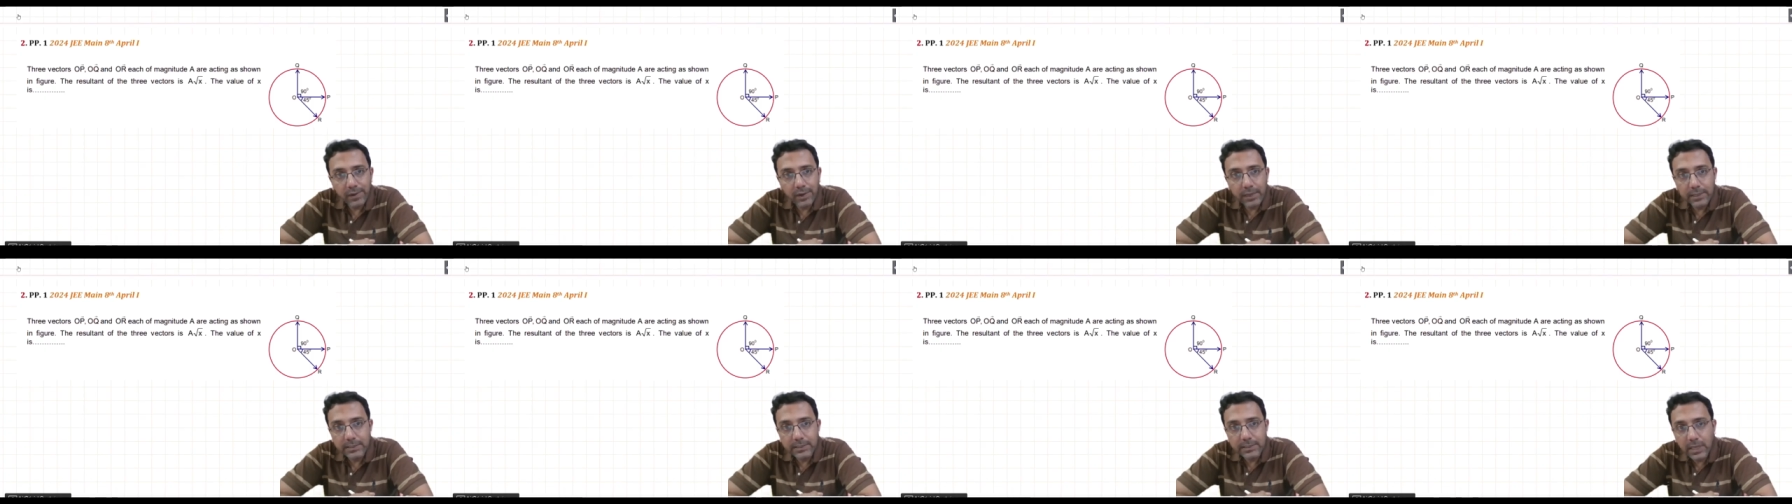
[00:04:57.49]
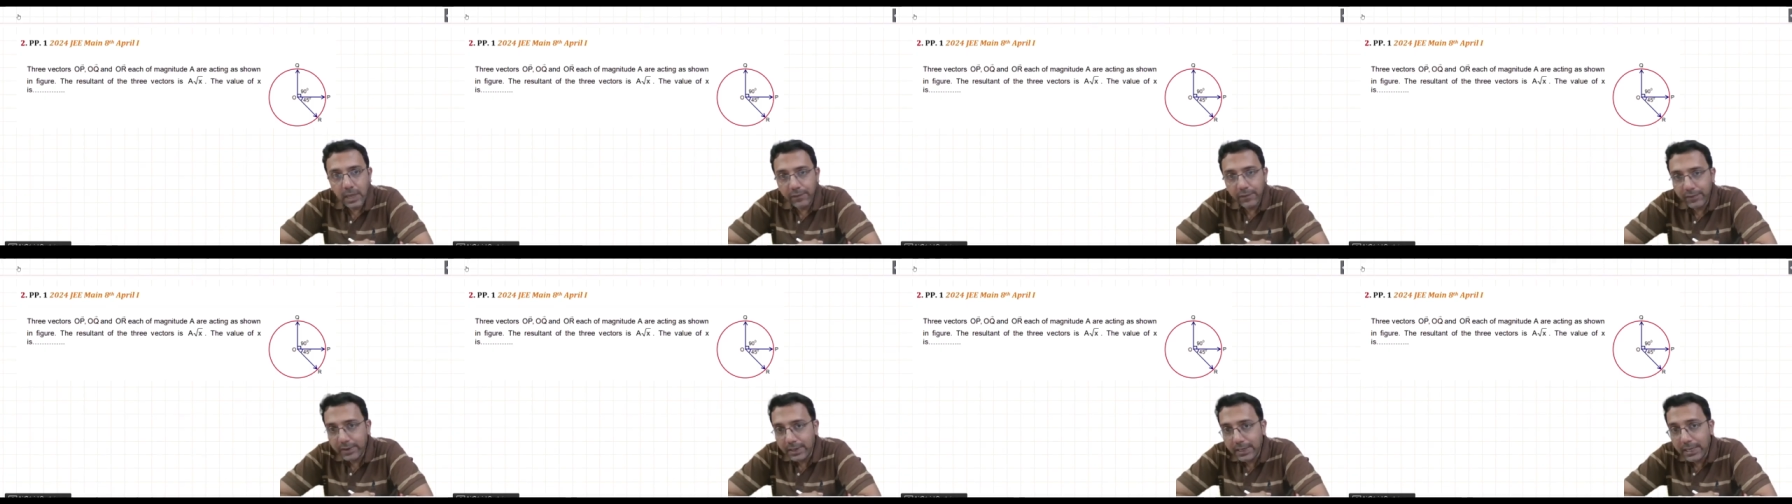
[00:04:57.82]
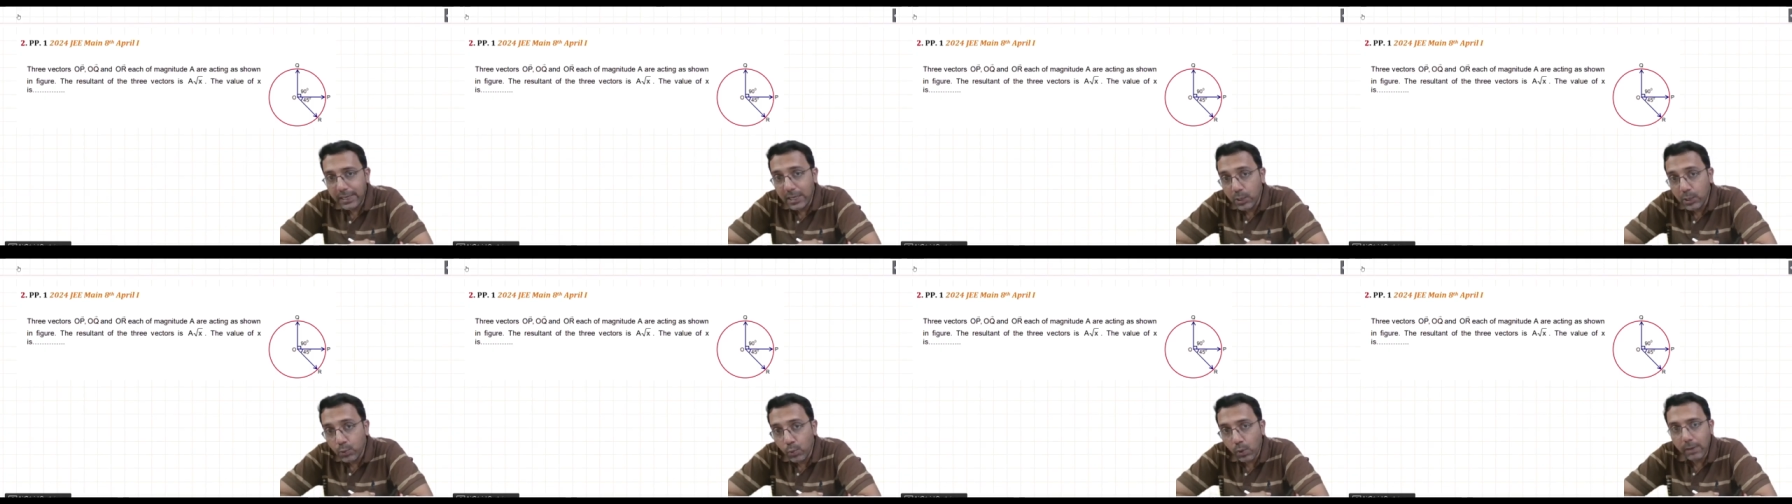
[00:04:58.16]
It is having
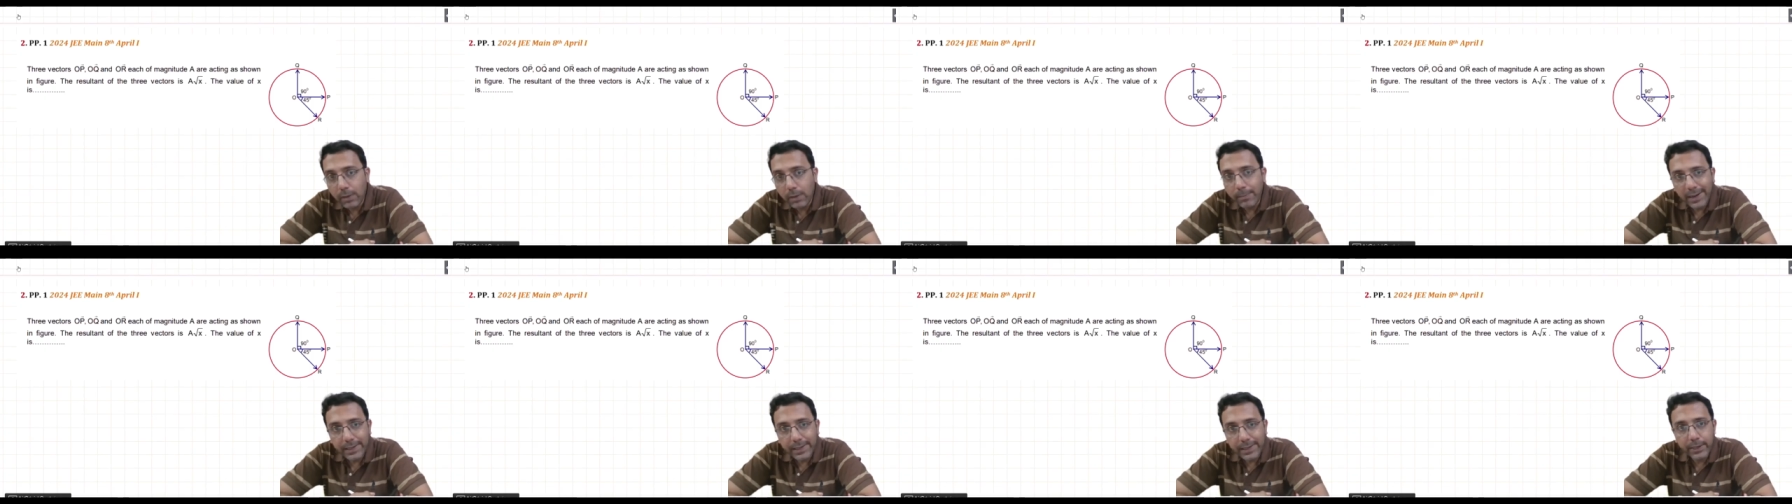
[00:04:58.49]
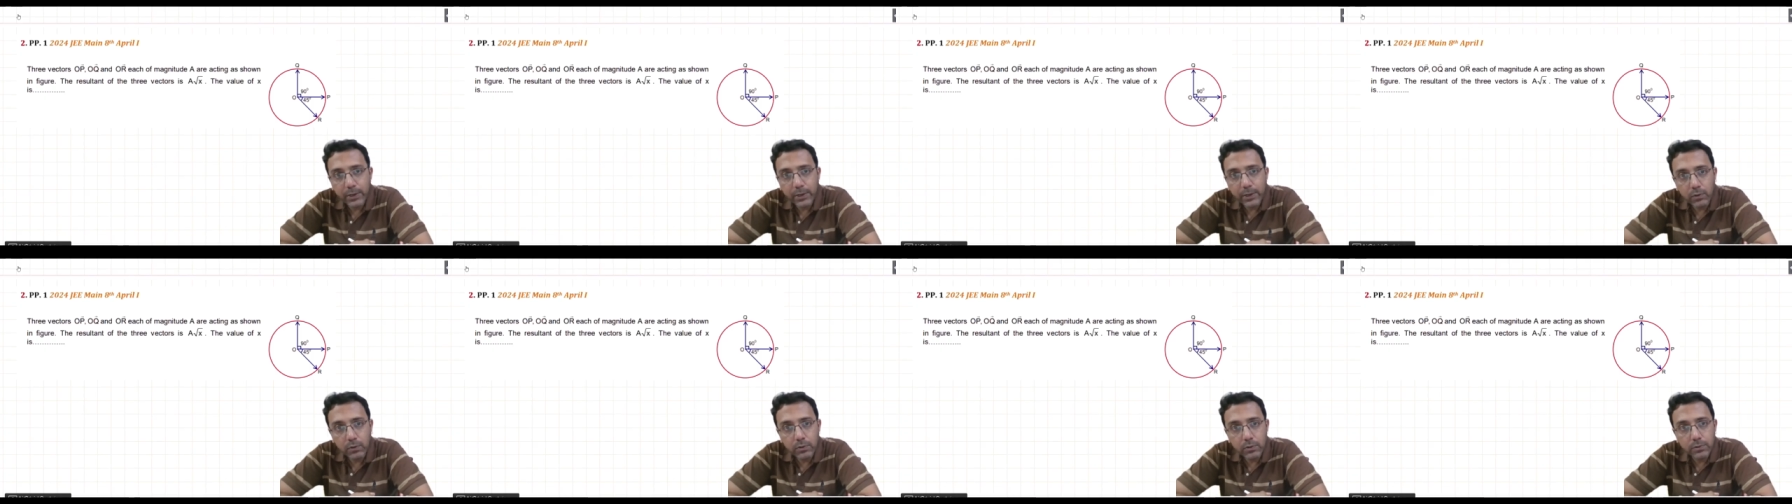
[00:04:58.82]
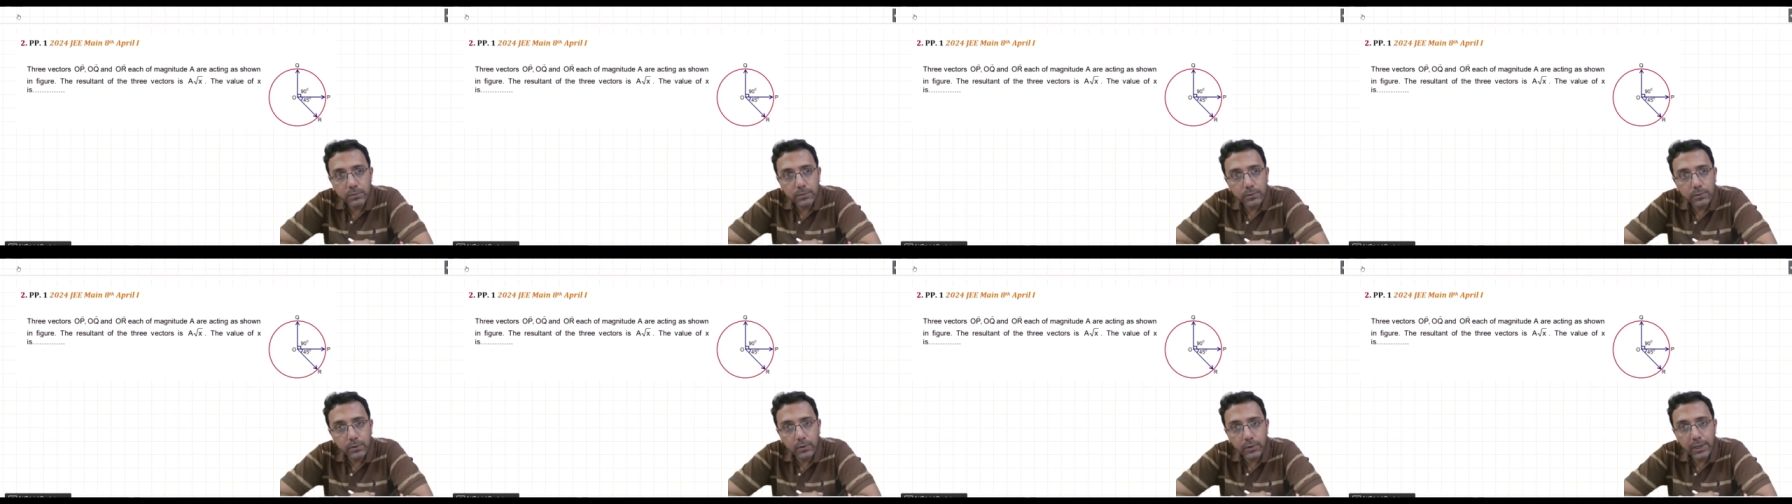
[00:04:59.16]
equal magnitude,
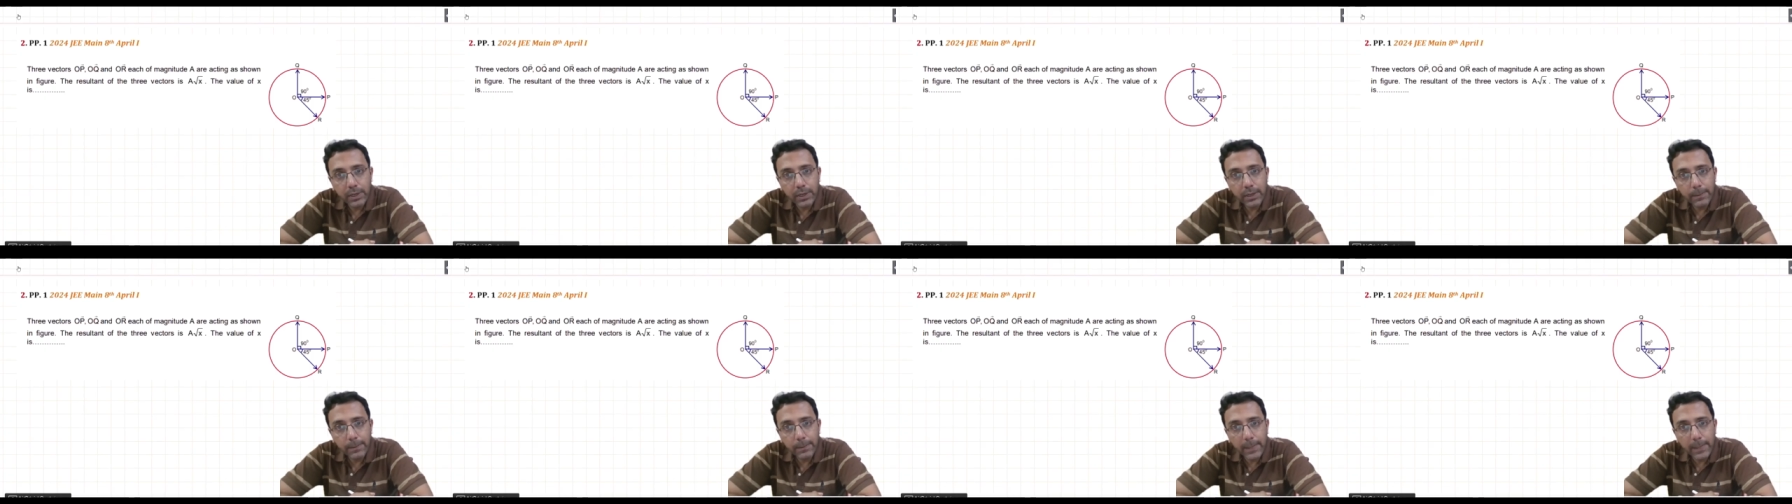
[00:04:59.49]
okay,